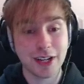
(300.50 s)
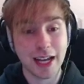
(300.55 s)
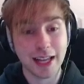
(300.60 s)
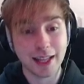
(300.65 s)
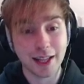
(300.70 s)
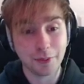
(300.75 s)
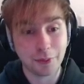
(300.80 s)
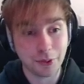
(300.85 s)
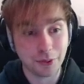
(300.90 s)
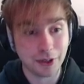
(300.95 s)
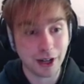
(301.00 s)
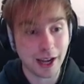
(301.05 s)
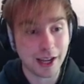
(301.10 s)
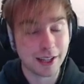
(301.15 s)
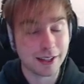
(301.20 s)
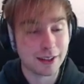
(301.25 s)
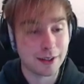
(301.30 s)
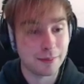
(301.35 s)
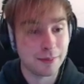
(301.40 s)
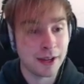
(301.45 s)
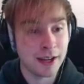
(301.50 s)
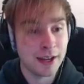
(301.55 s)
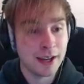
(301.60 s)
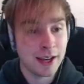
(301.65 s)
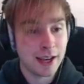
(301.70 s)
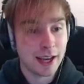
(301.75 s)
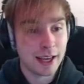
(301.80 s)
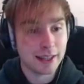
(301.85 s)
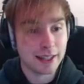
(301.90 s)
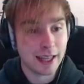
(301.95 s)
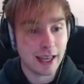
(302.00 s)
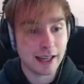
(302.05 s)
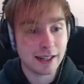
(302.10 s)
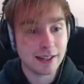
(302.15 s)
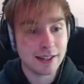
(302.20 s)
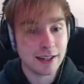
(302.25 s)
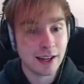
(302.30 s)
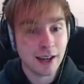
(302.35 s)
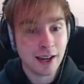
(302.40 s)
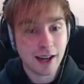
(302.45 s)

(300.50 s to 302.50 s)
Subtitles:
and they will like them in the end.